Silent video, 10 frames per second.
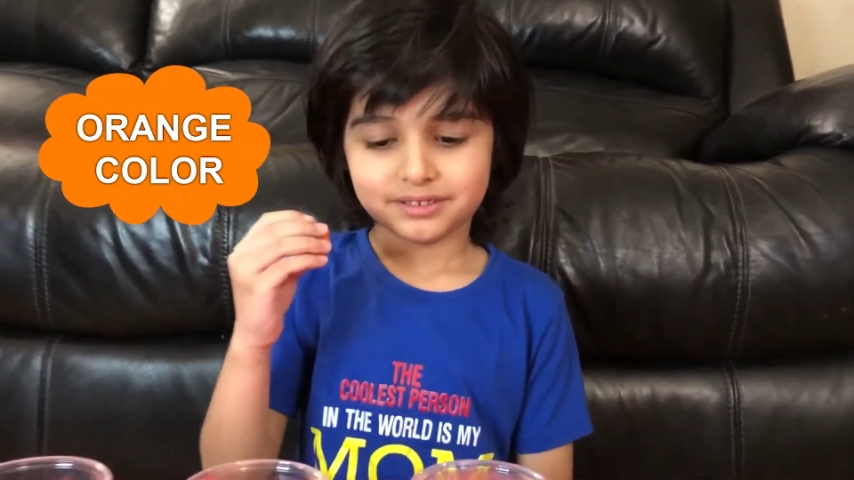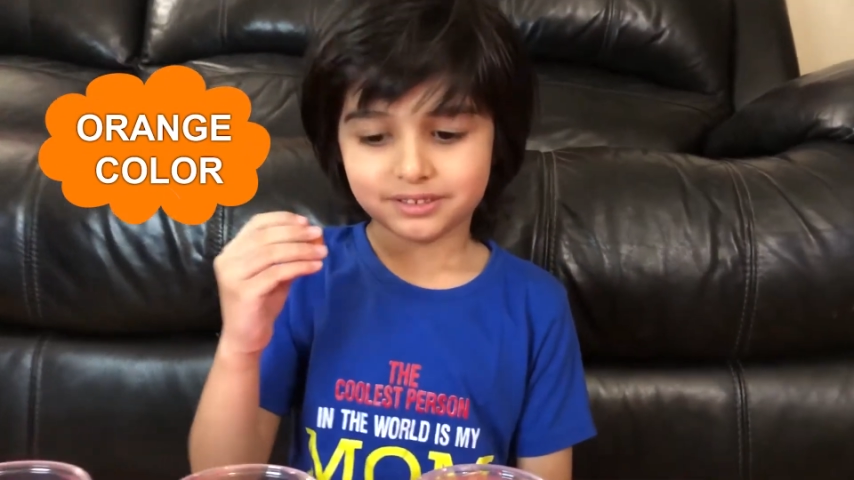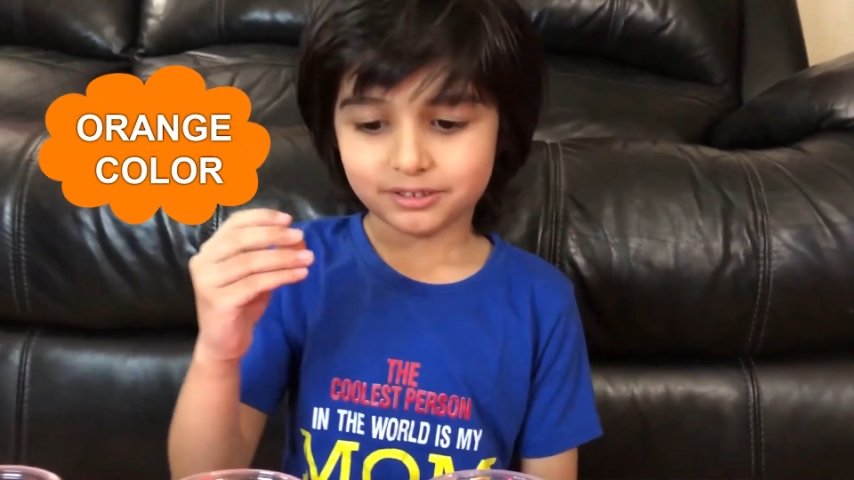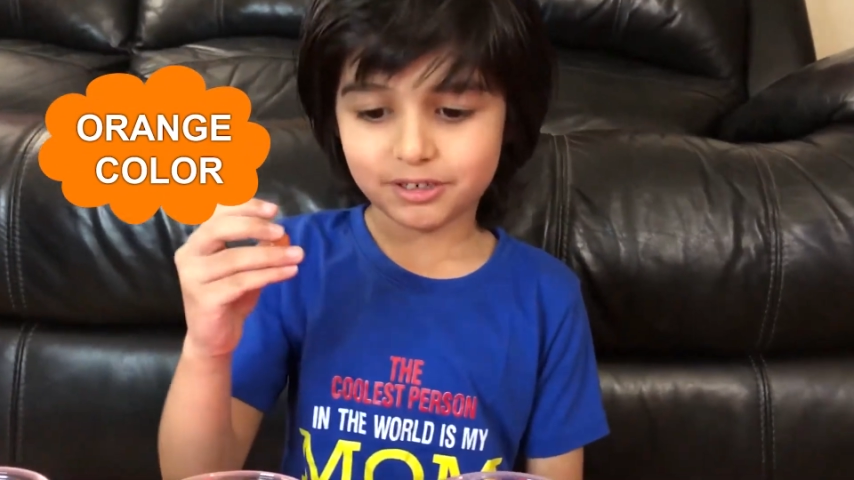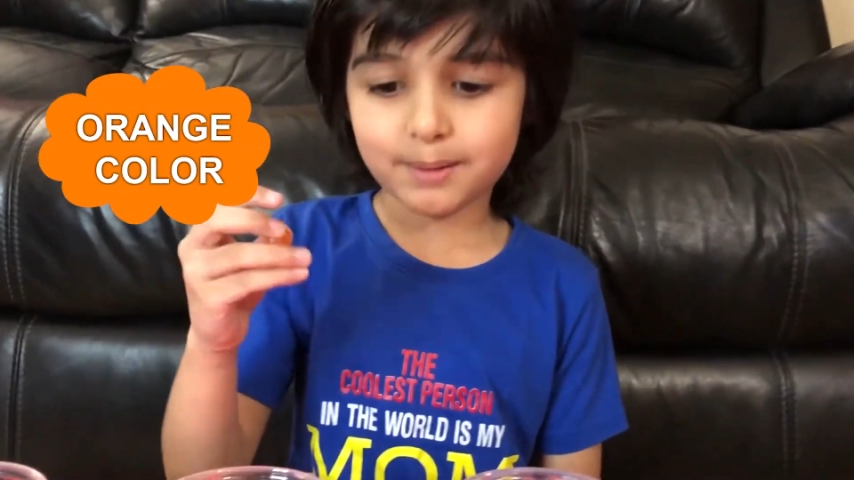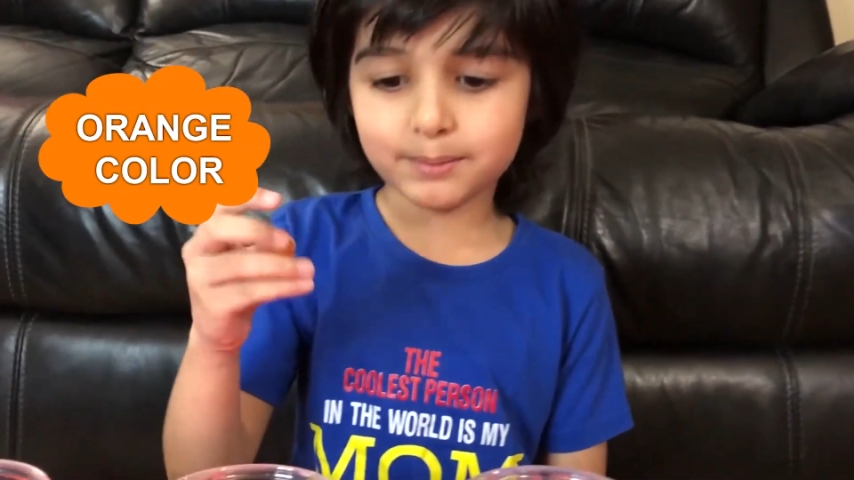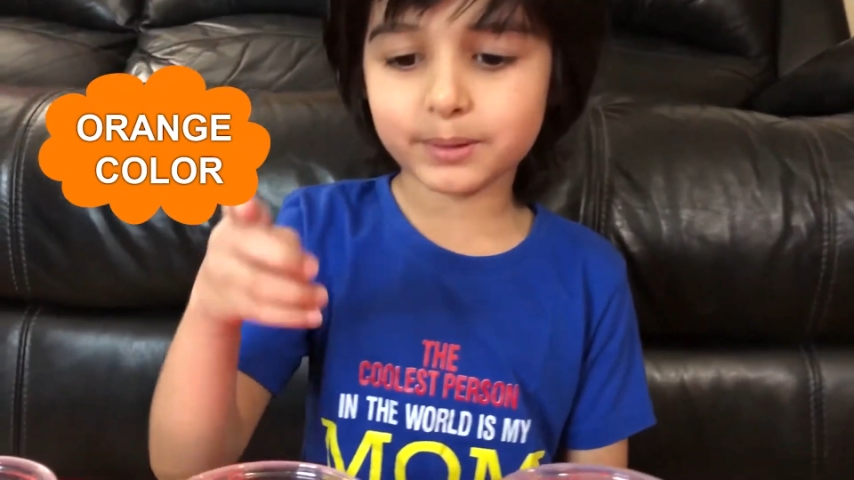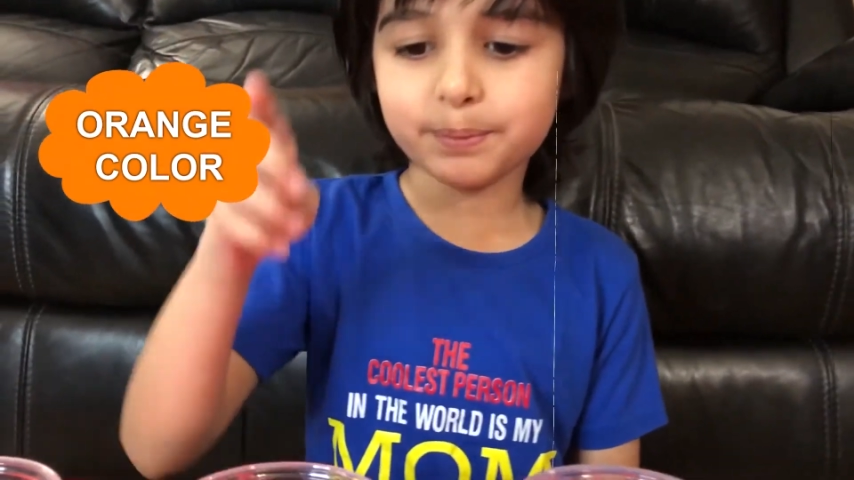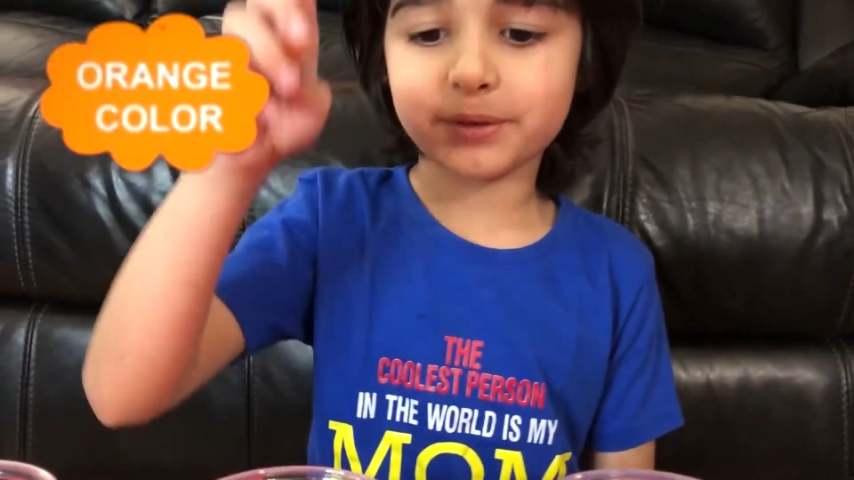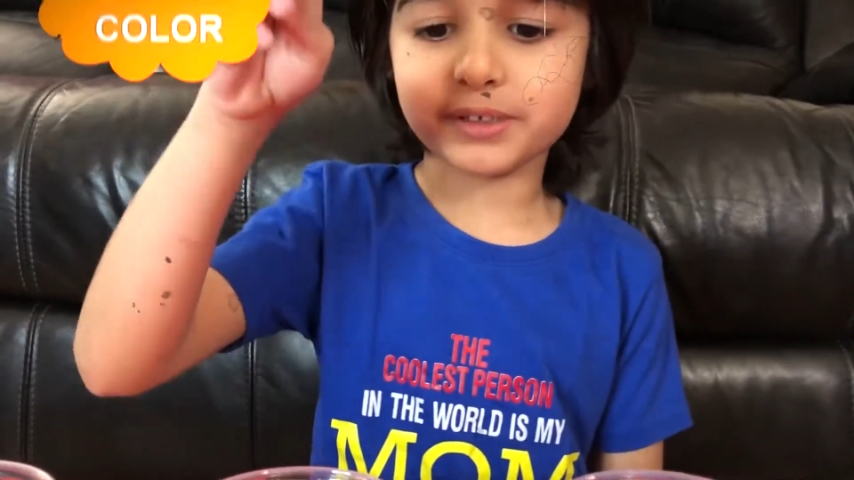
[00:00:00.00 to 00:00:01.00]
So I'm
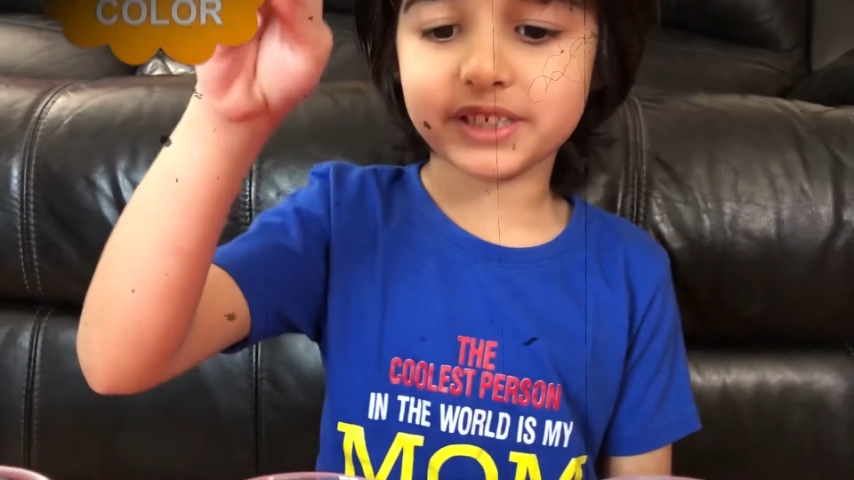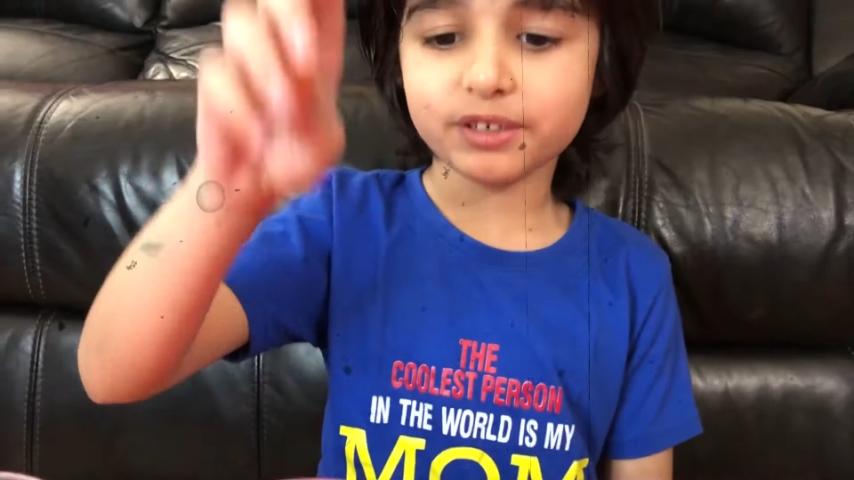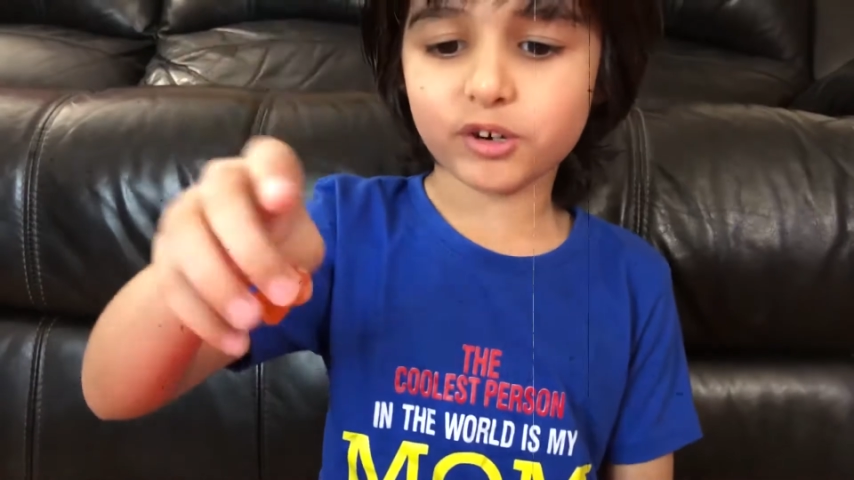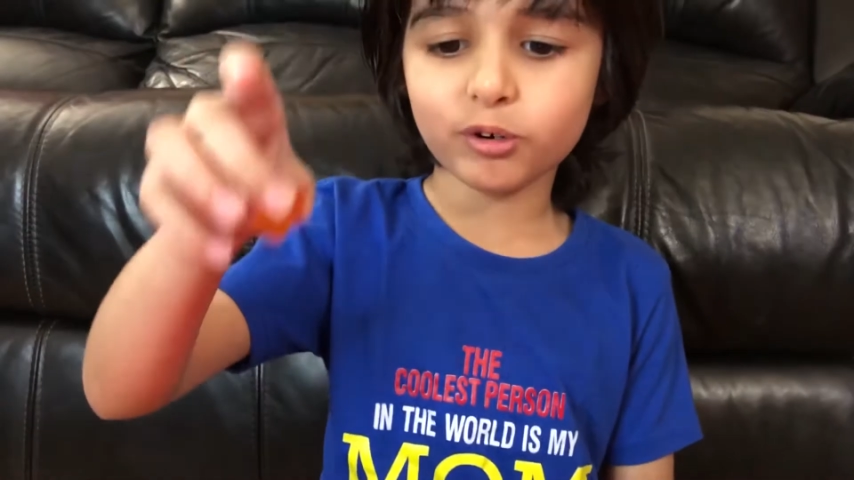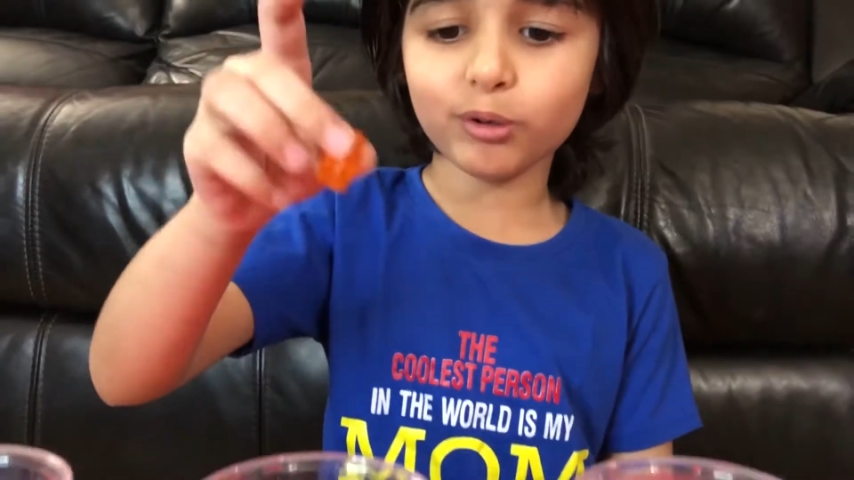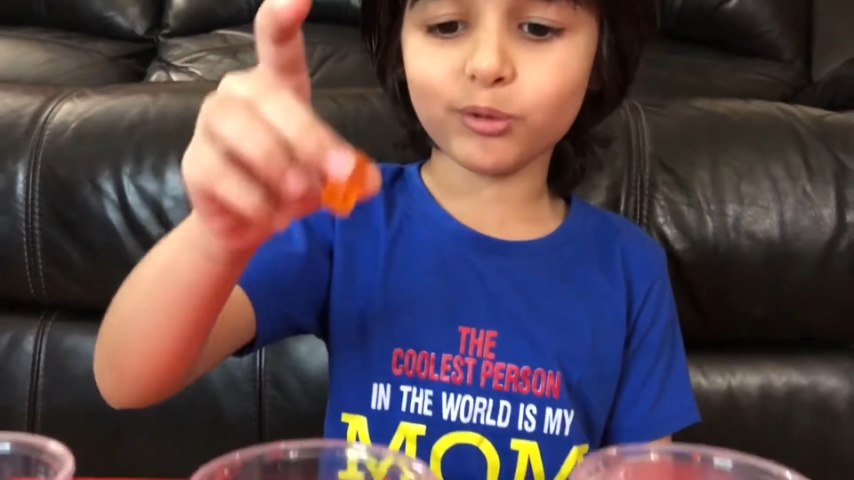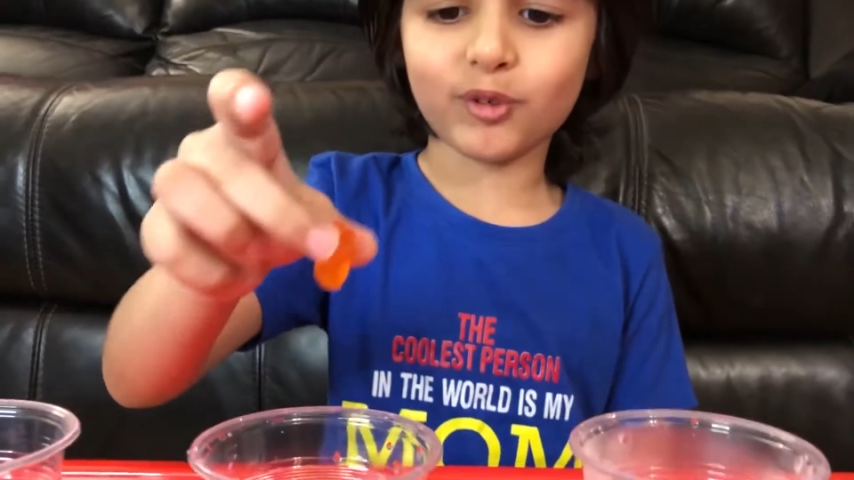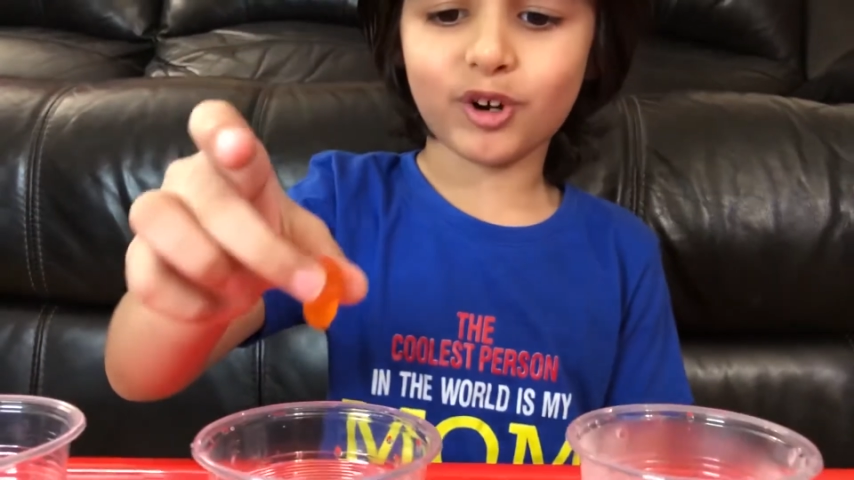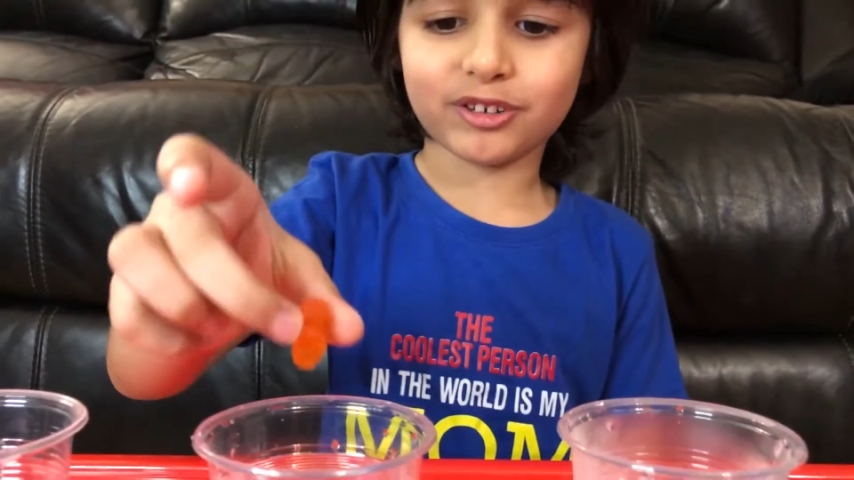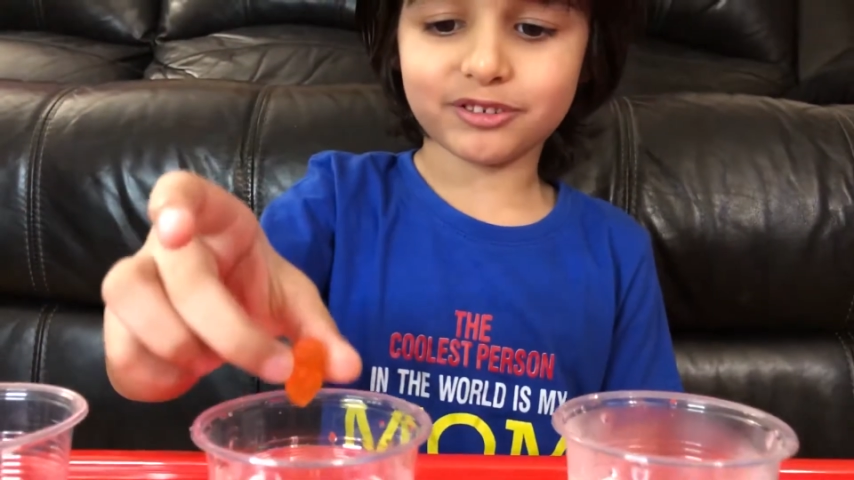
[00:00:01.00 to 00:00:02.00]
gonna put in cold
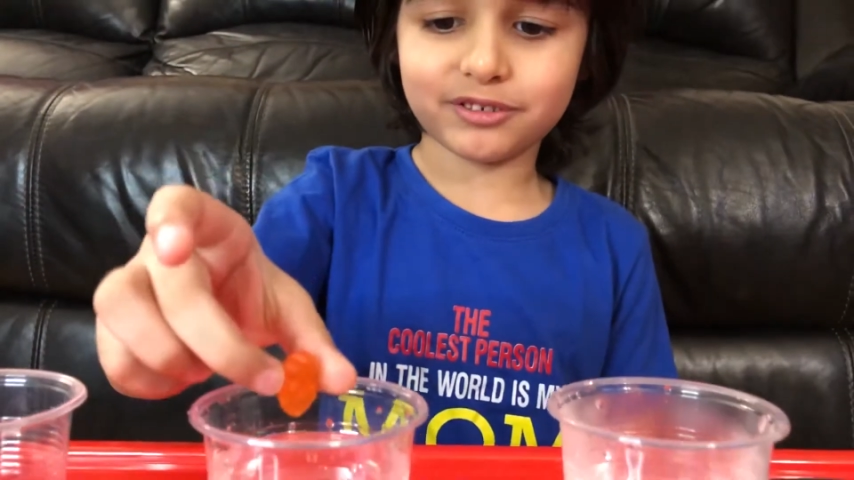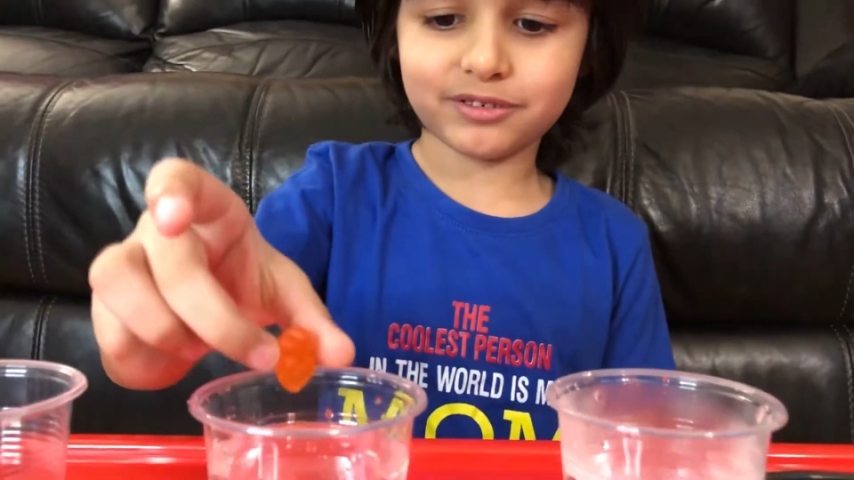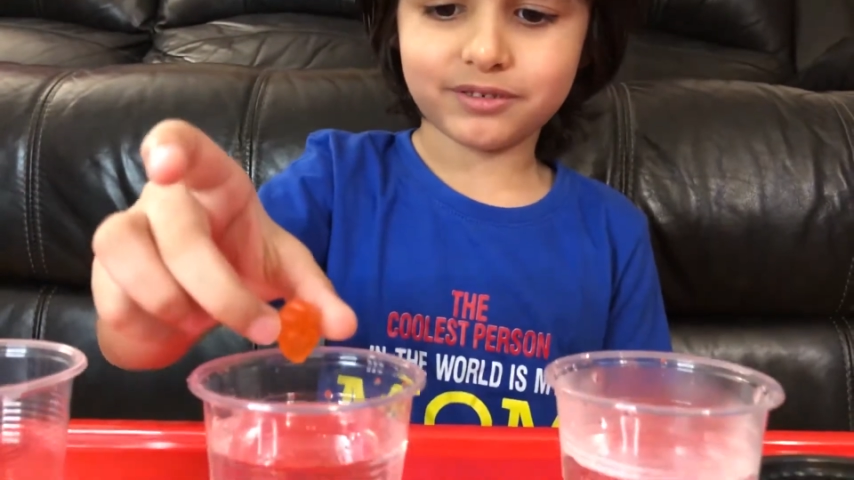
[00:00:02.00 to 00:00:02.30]
water.